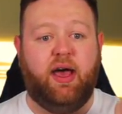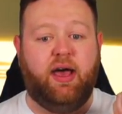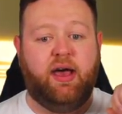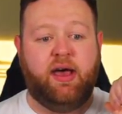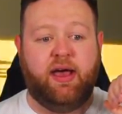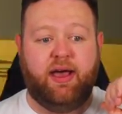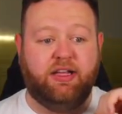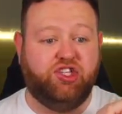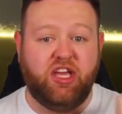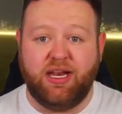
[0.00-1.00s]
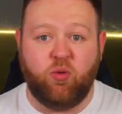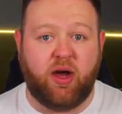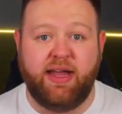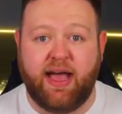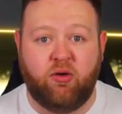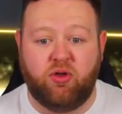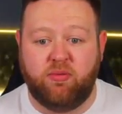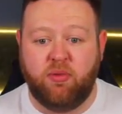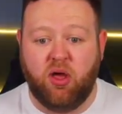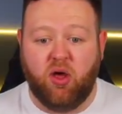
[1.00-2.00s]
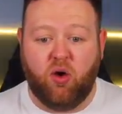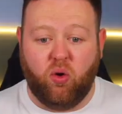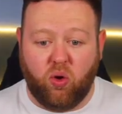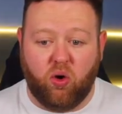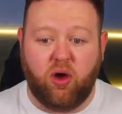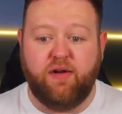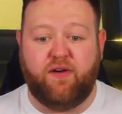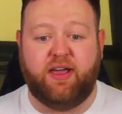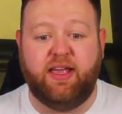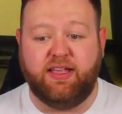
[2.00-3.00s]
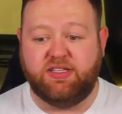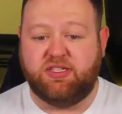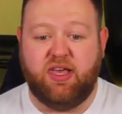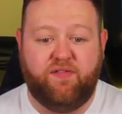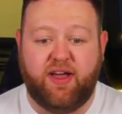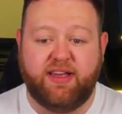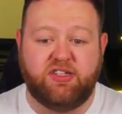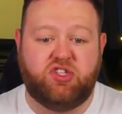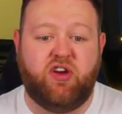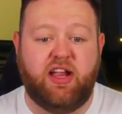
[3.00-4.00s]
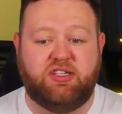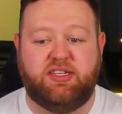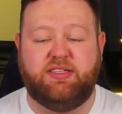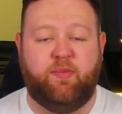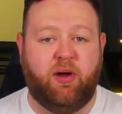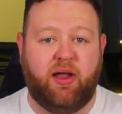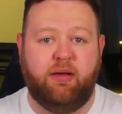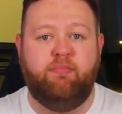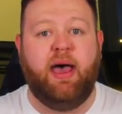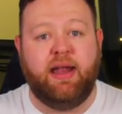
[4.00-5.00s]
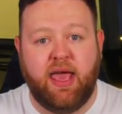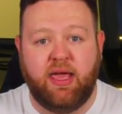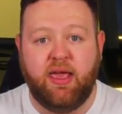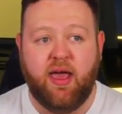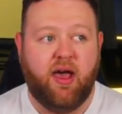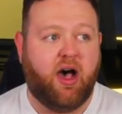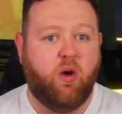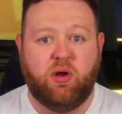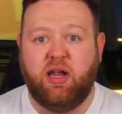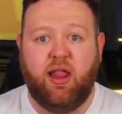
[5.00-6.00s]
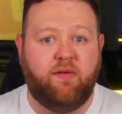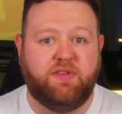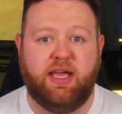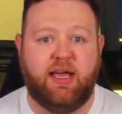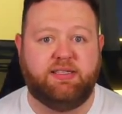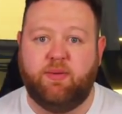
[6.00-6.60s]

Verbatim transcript: uh, a Gini Wijnaldum, or if I can if I can stretch to someone like Mane, I would love to get